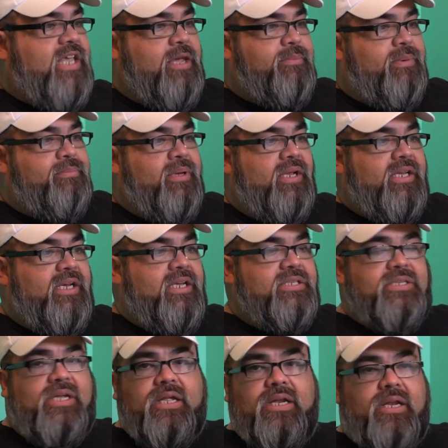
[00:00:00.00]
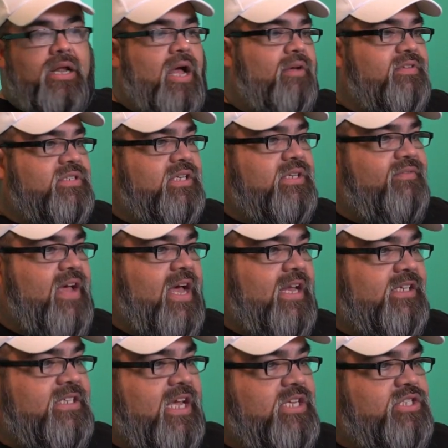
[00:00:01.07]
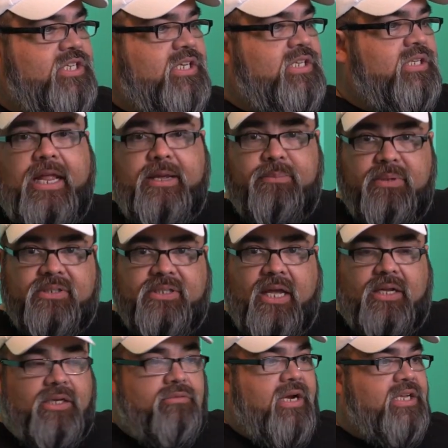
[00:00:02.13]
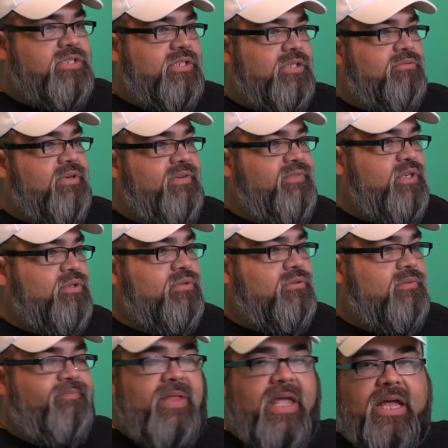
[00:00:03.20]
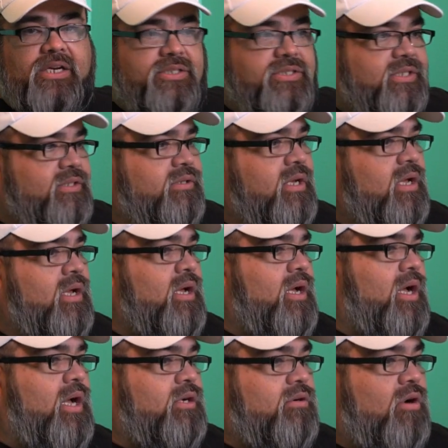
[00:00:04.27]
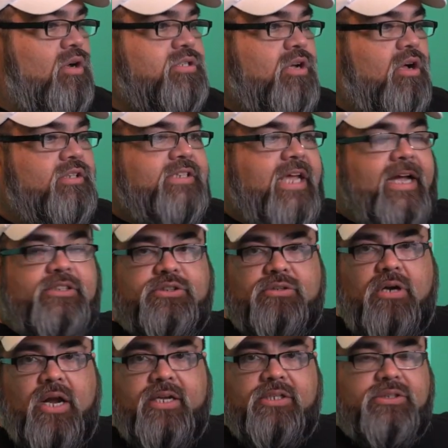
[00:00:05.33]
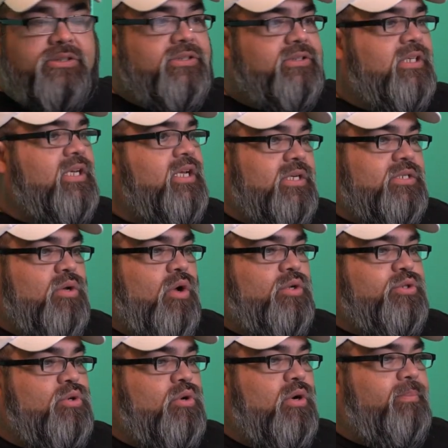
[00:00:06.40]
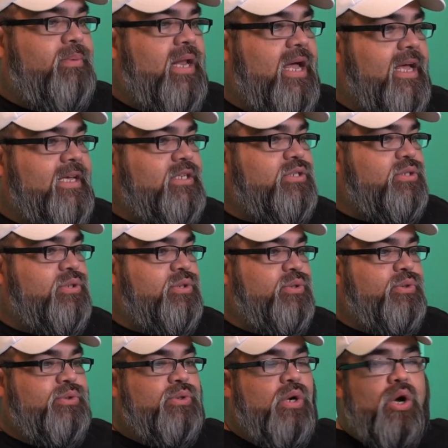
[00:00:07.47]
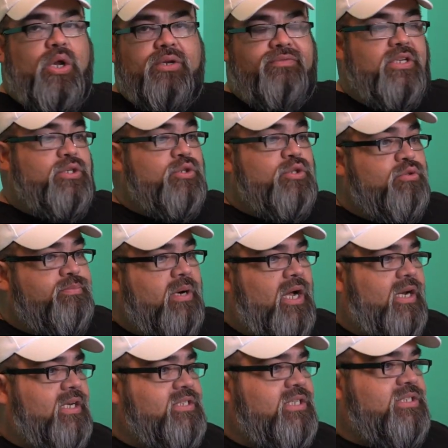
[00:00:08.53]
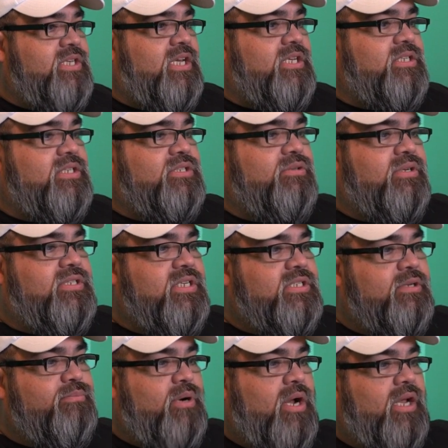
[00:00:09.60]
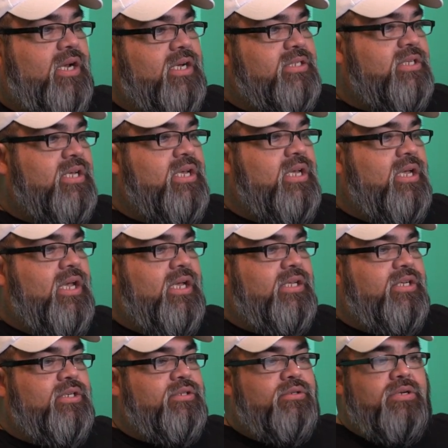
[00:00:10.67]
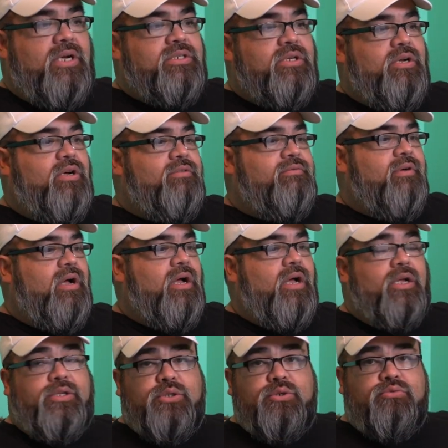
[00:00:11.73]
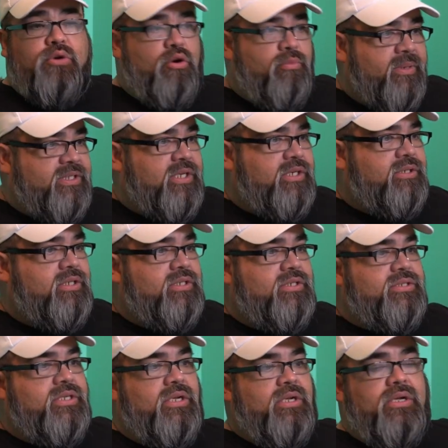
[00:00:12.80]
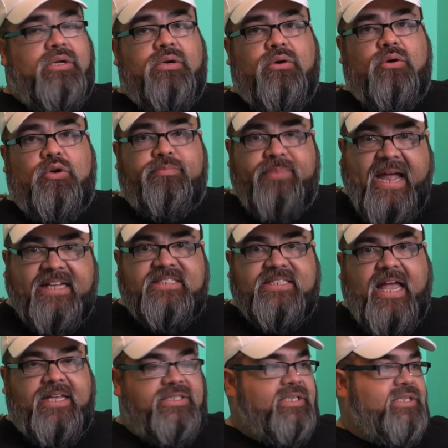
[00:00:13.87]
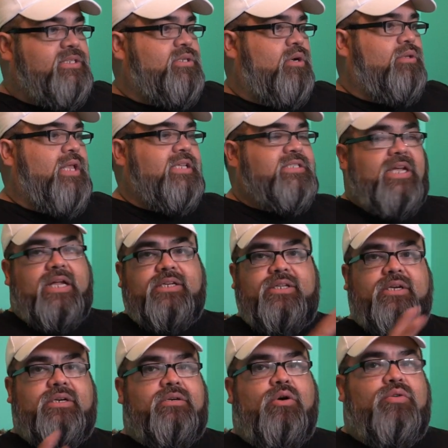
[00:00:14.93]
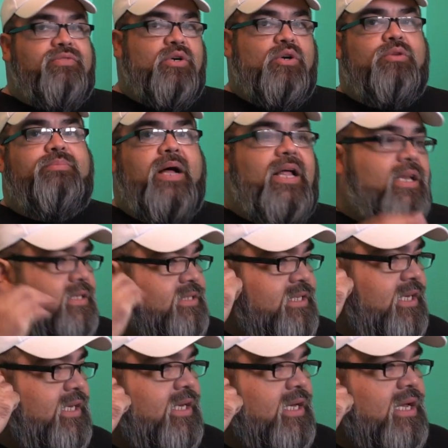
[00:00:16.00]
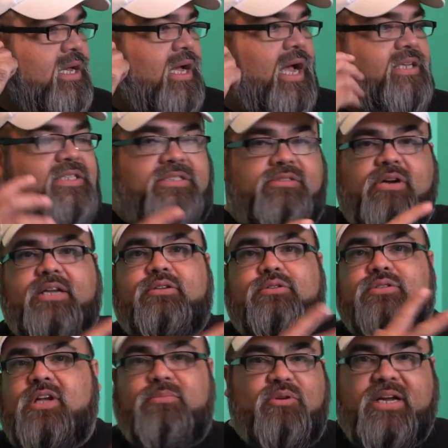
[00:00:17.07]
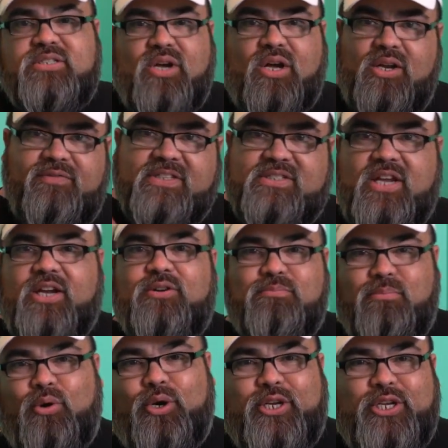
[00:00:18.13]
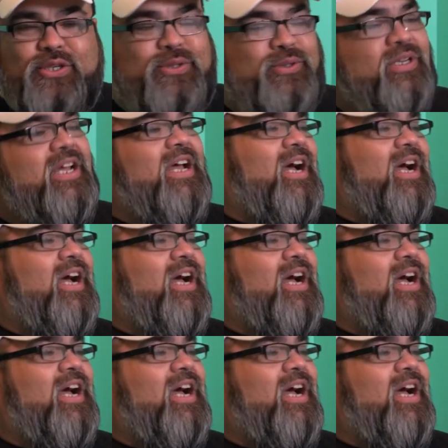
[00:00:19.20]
capabilities, and obviously the validation, label declaration review, allergen cross-contact trials. This also applies to all of the new products and changes to existing products and the introduction of new raw materials or pack sizes. So that's kind of their overall policy. I just tried to summarize all of it so I don't bore you